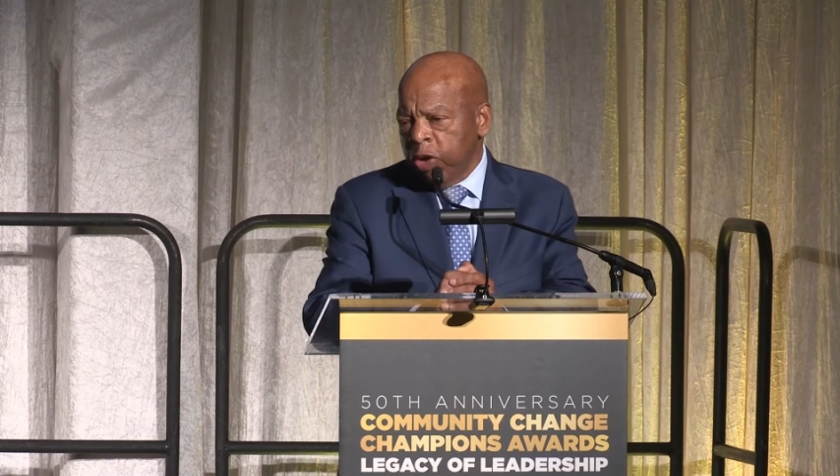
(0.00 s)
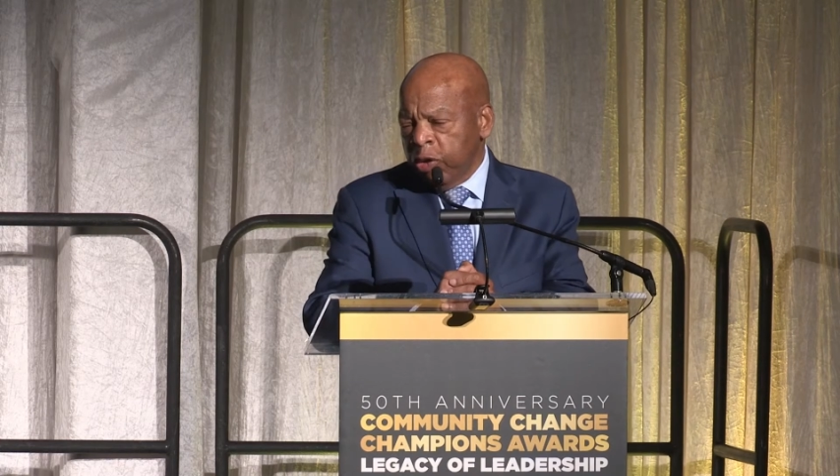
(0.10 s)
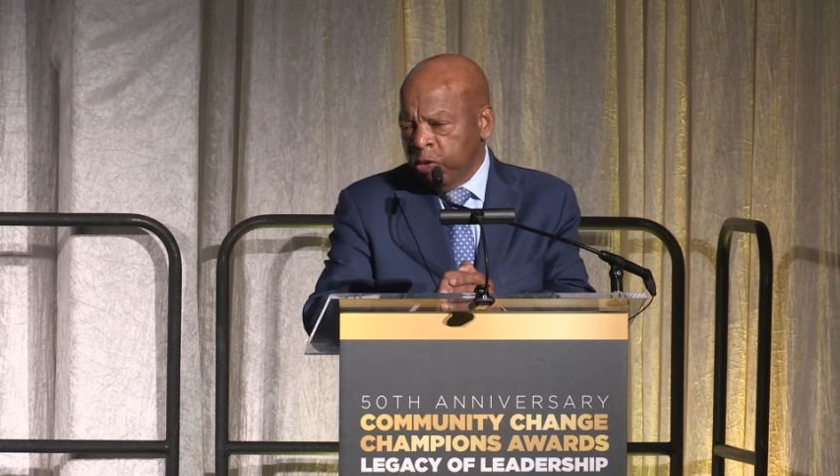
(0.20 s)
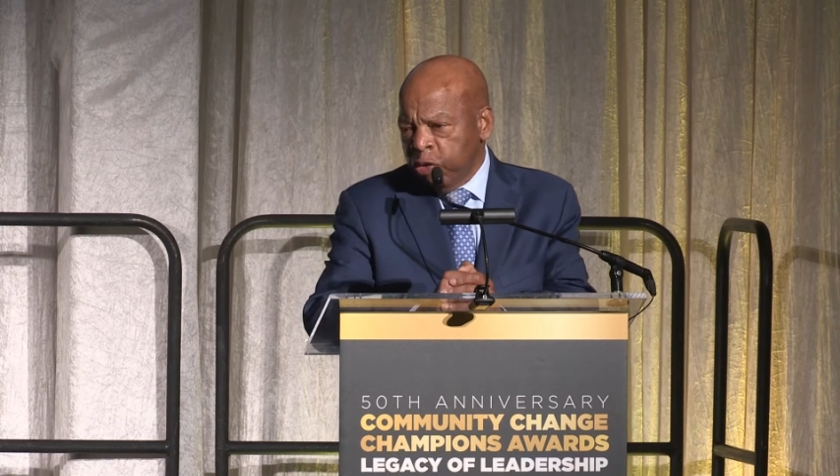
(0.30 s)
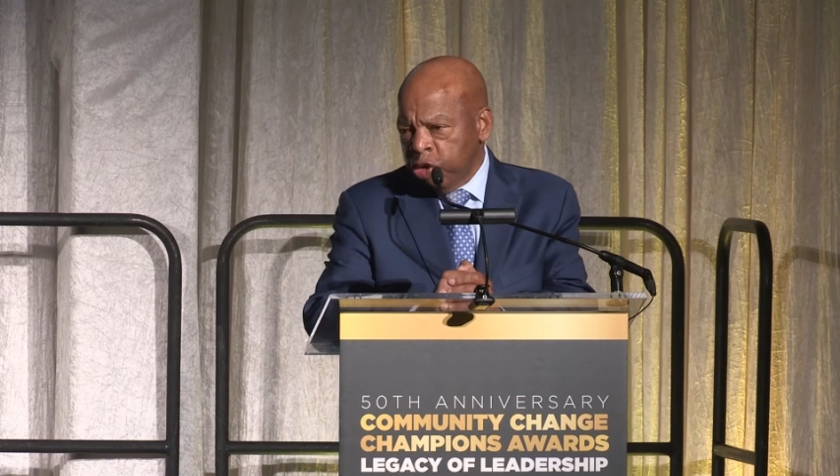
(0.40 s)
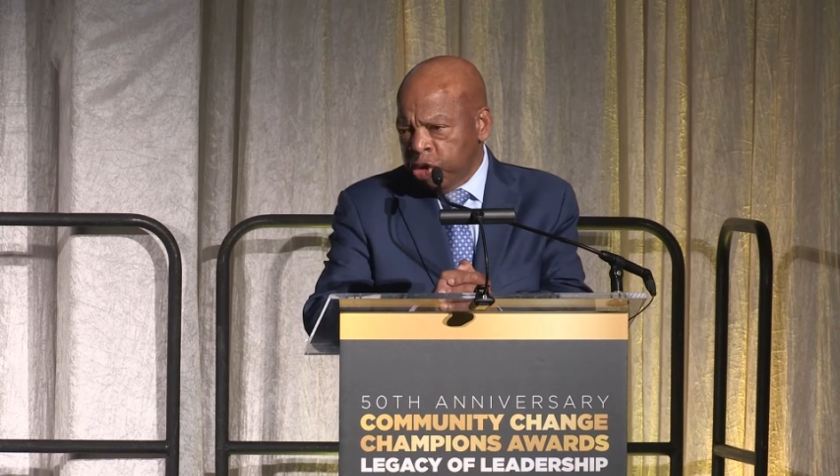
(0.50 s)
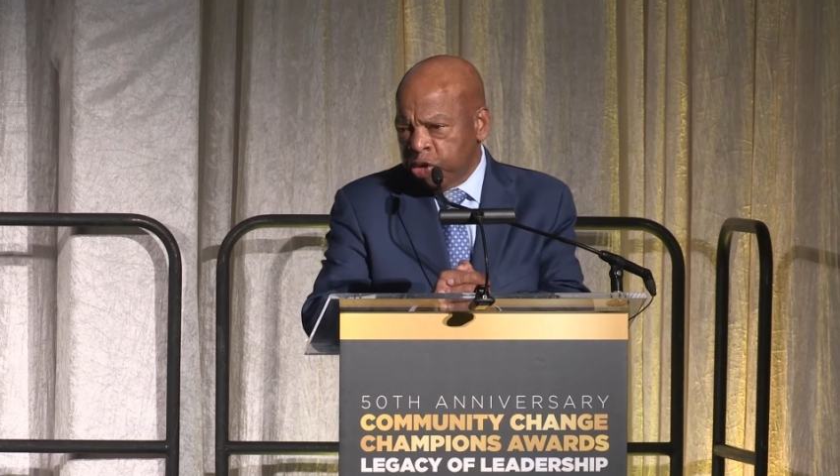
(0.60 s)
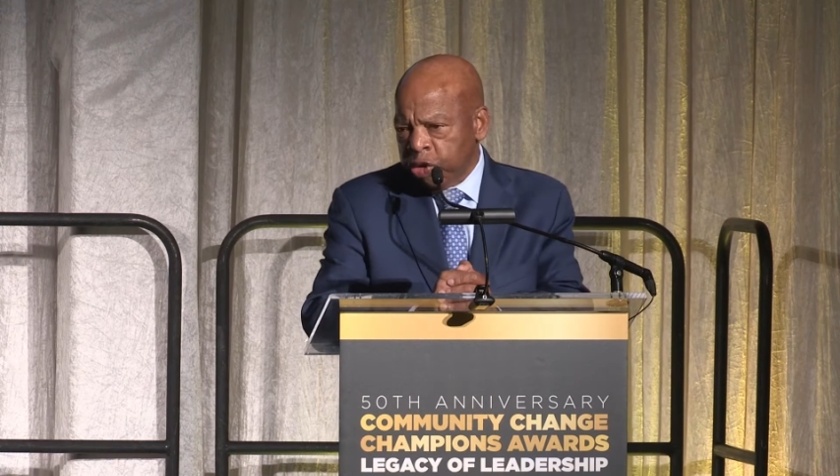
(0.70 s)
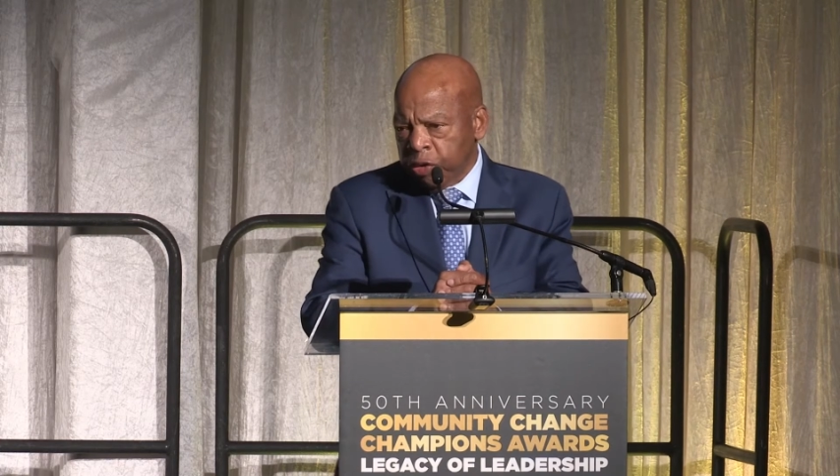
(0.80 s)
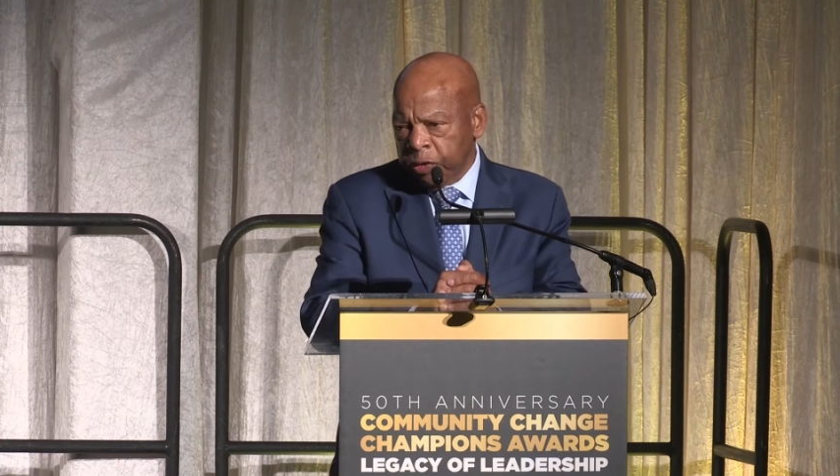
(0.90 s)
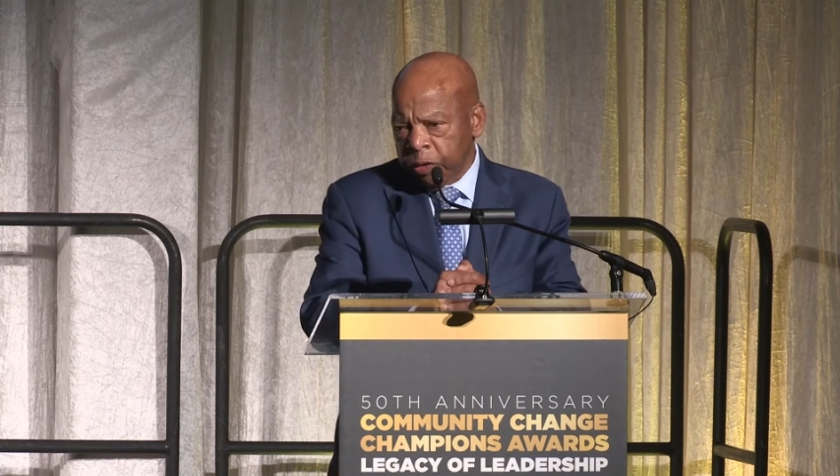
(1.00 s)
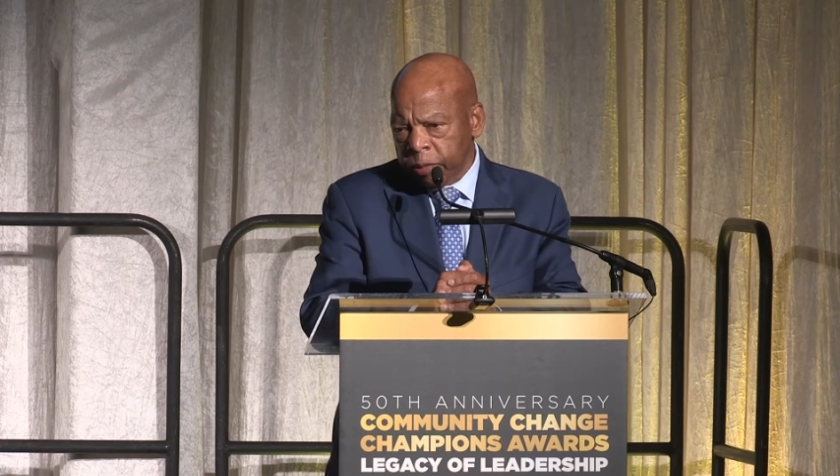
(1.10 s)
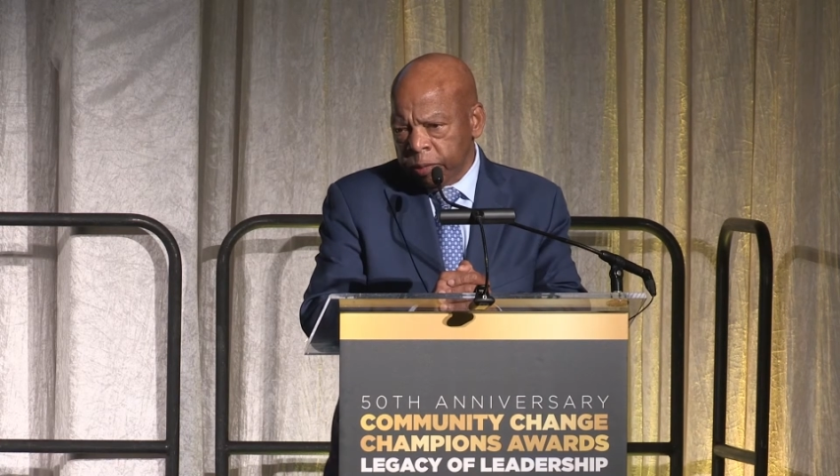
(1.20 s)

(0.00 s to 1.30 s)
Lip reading: and 3 sisters.